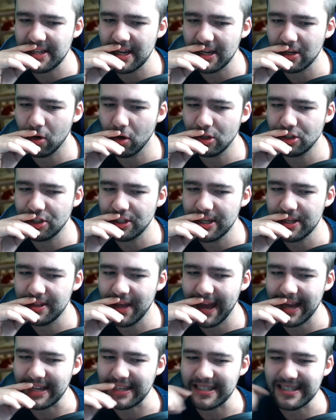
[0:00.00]
technology
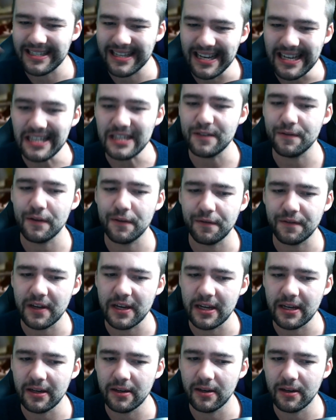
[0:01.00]
that exceeds
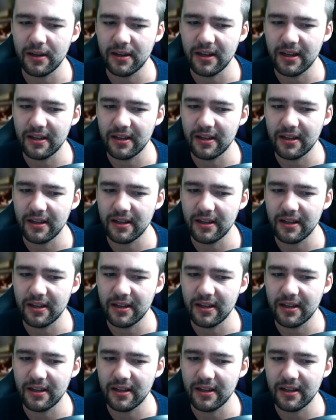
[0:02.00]
15,